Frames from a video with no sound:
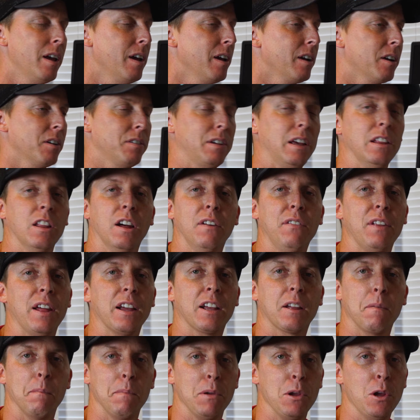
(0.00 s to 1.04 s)
because I love
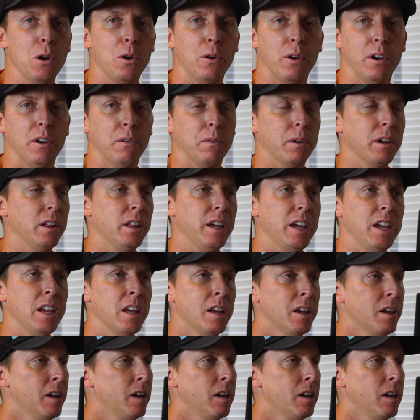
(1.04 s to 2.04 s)
that computer, and it really,